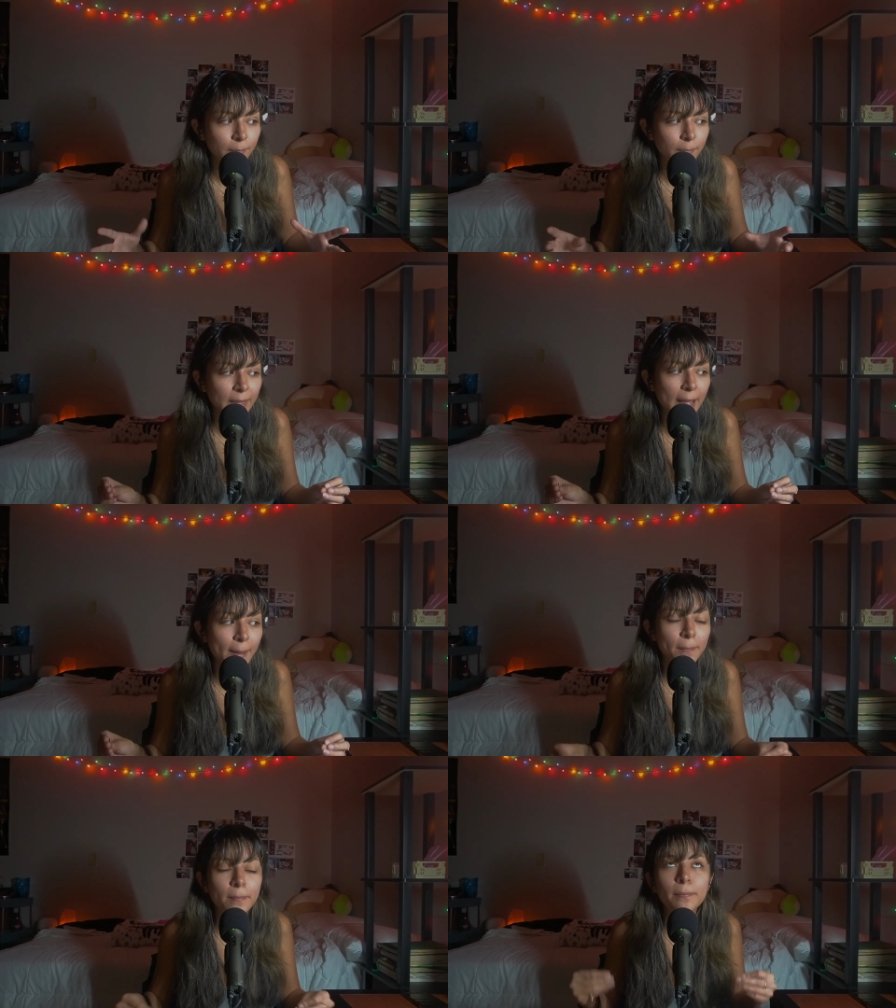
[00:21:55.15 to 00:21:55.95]

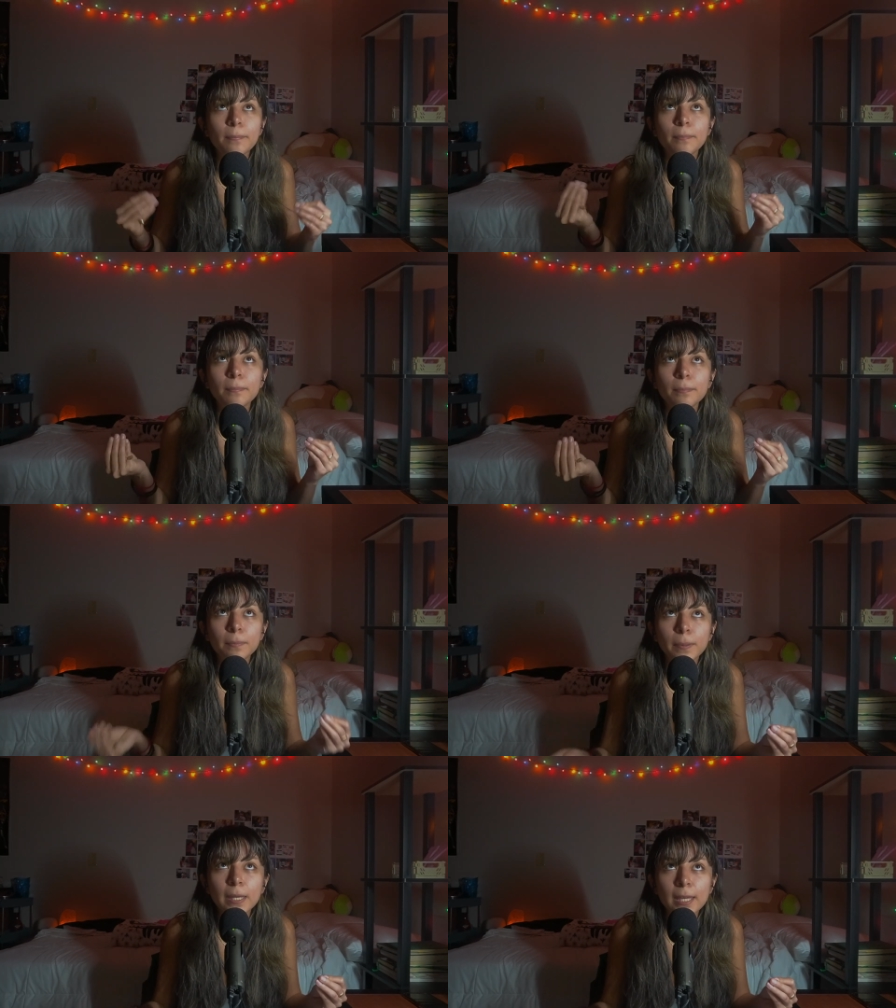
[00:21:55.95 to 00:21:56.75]
that
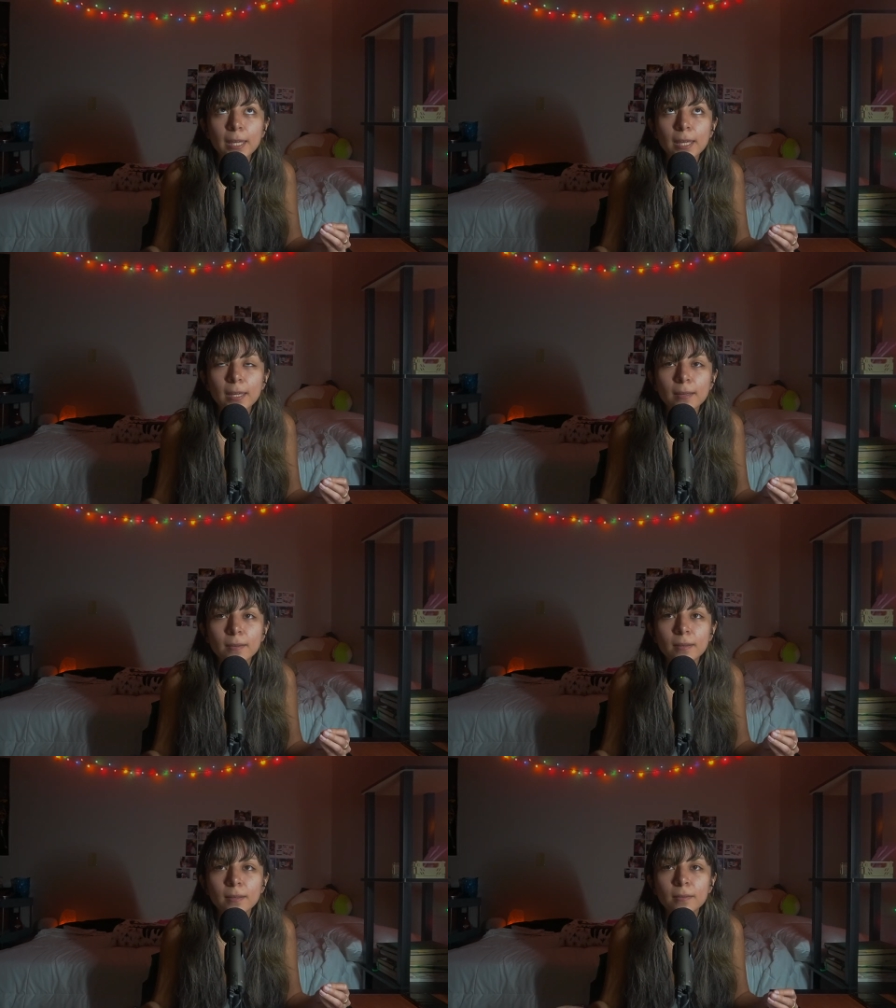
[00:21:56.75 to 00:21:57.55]
being
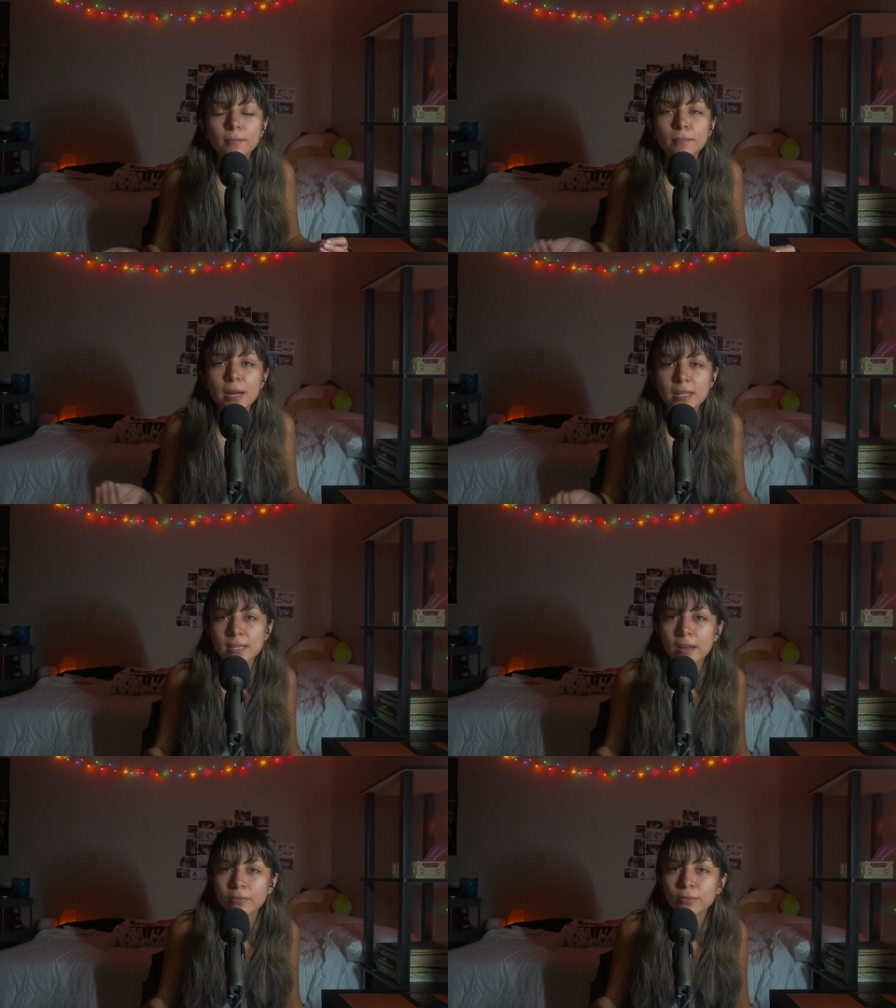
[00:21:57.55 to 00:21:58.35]

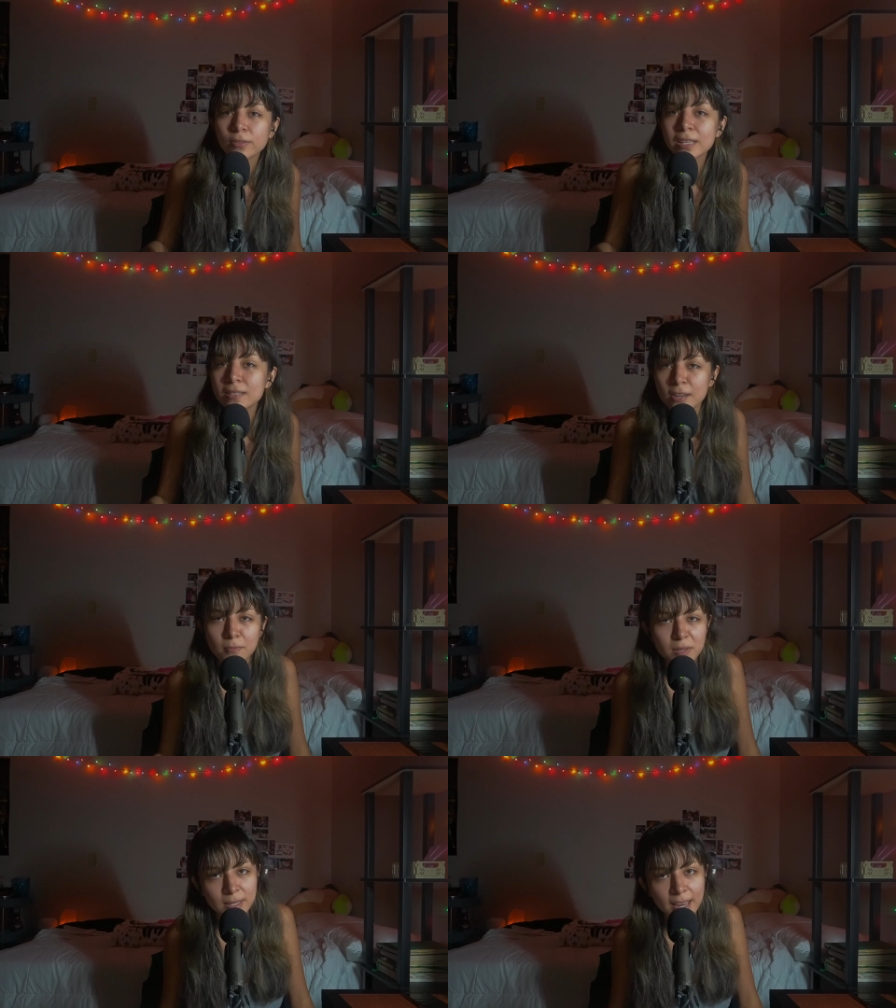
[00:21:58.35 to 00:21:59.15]
myself is not a
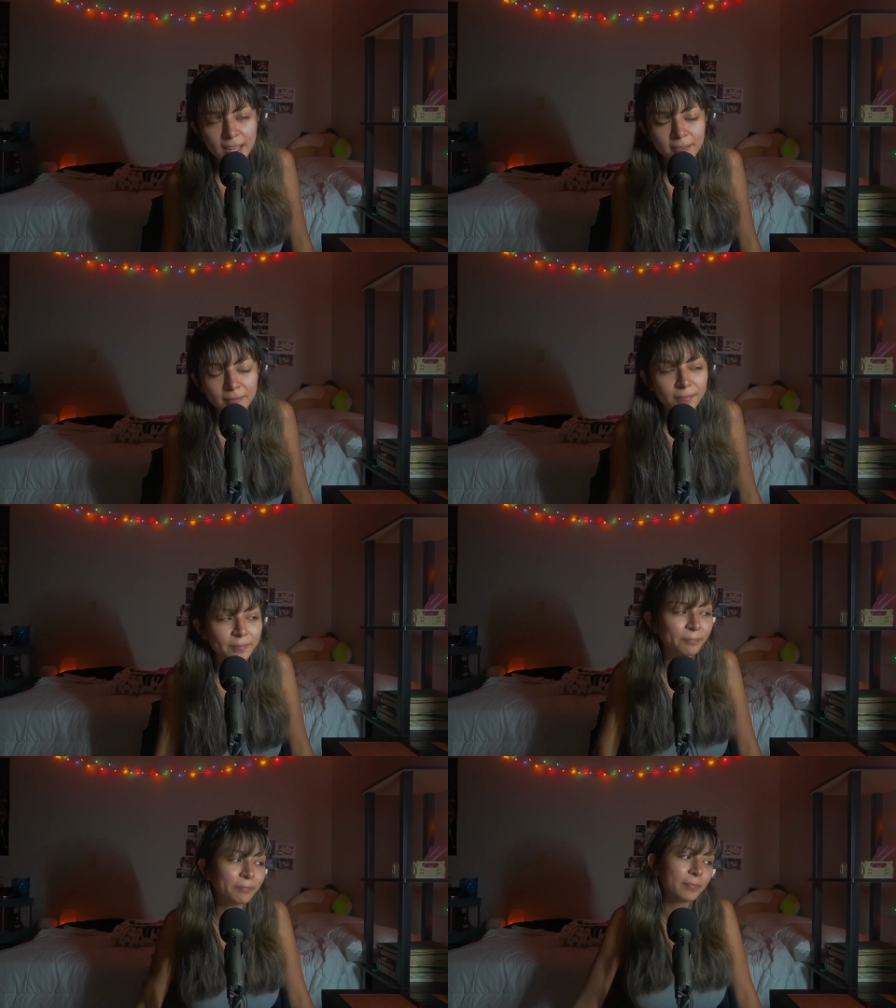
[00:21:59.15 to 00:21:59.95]
mistake.
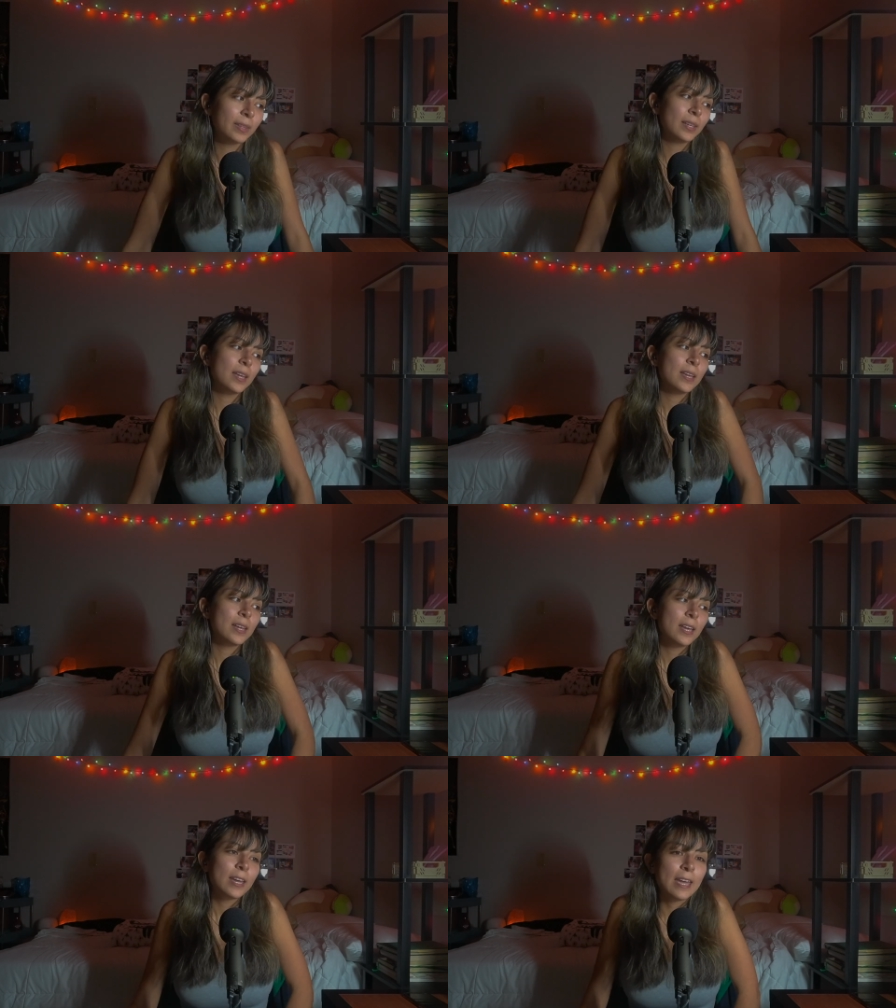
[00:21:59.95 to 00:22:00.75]

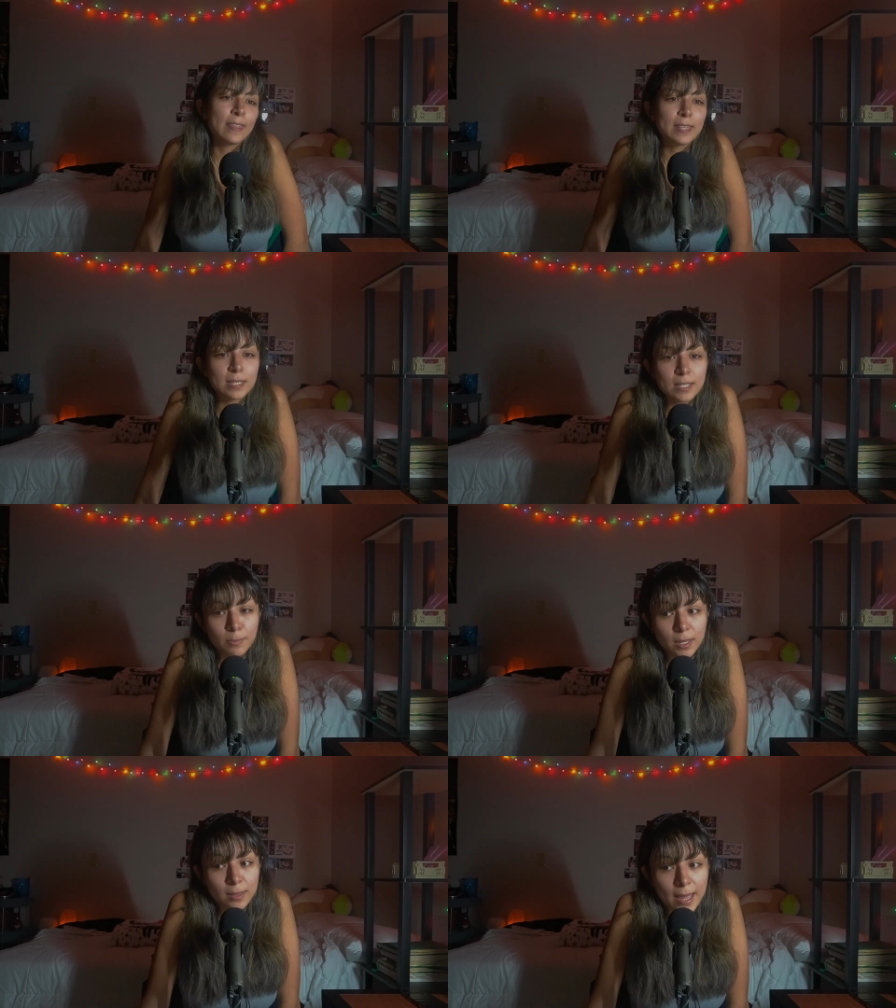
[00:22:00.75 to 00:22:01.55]
And this is
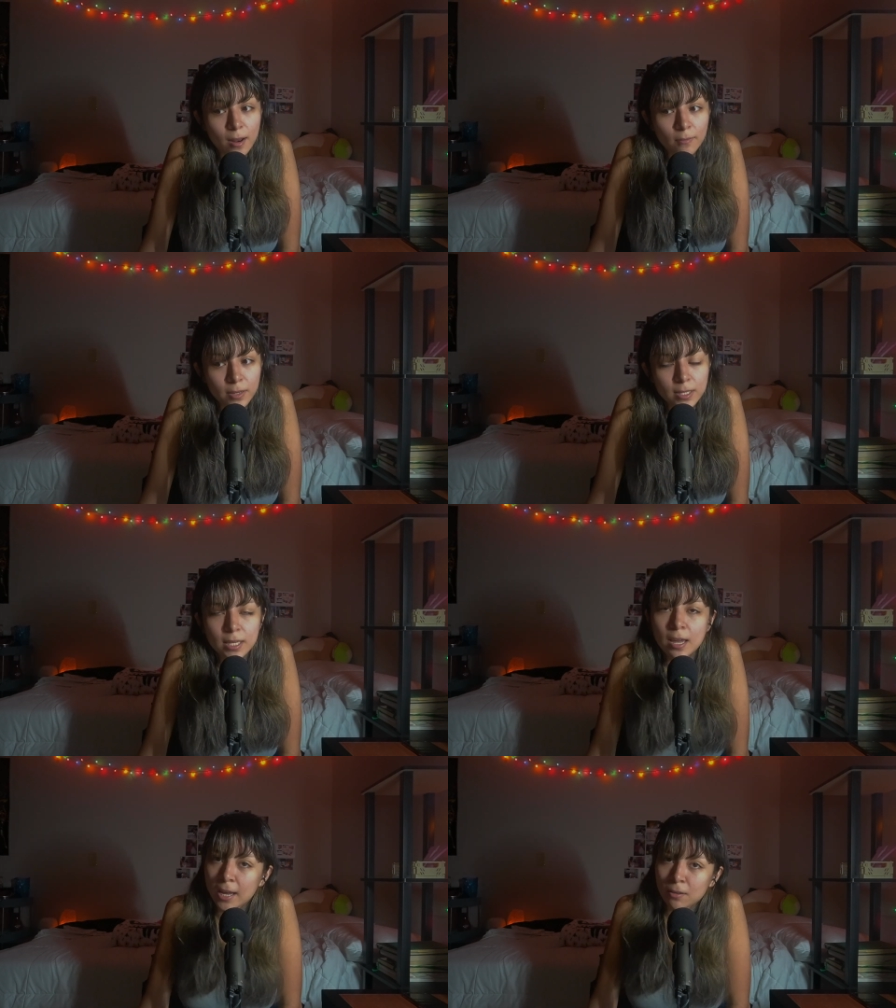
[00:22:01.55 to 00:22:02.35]
something that
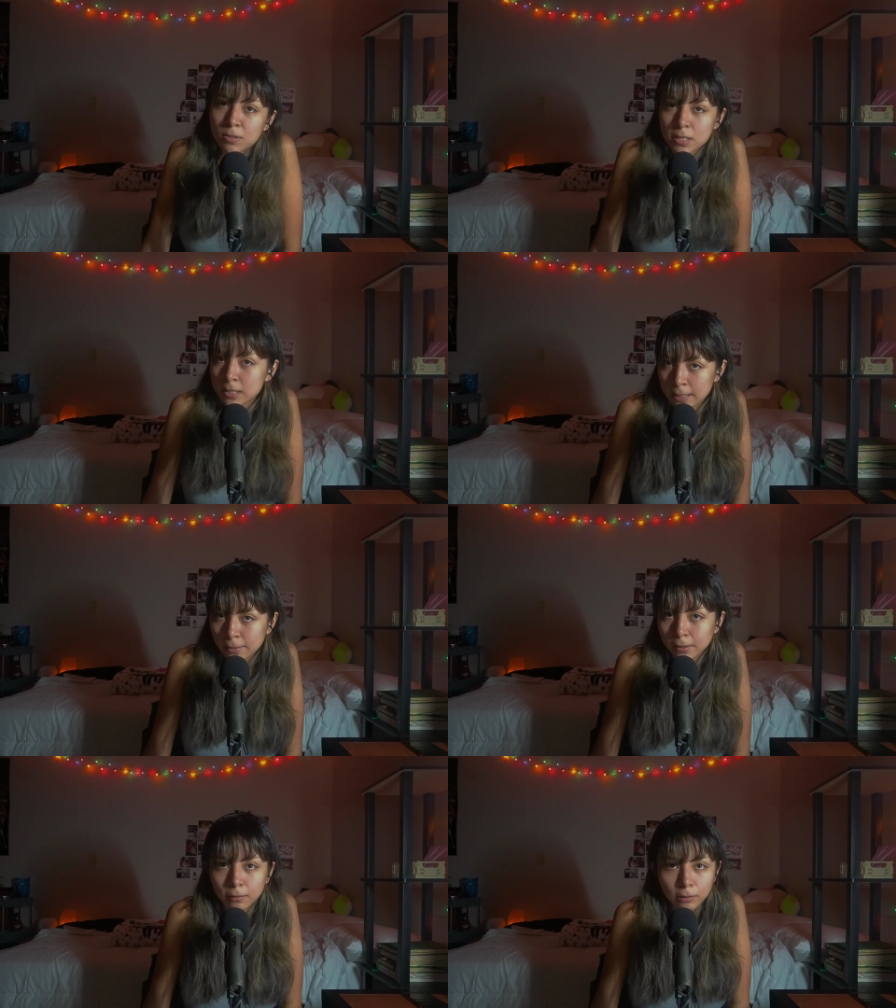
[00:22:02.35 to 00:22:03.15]
obviously I am
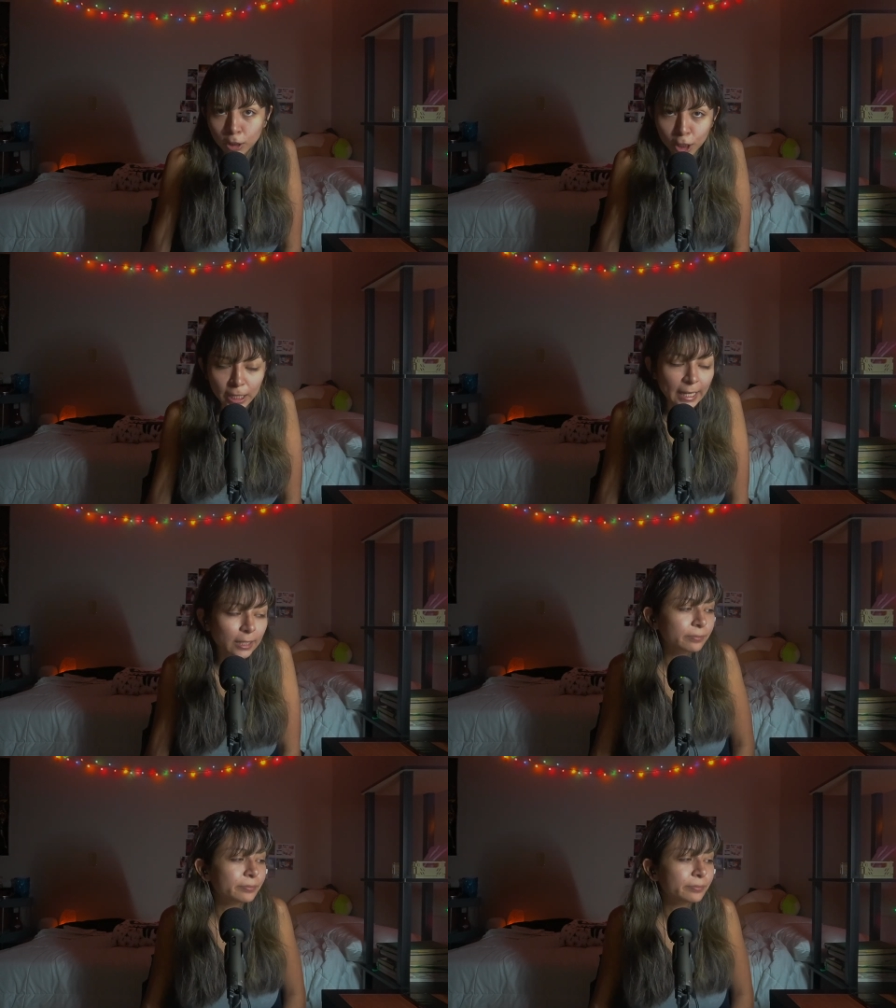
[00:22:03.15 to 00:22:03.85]
still learning.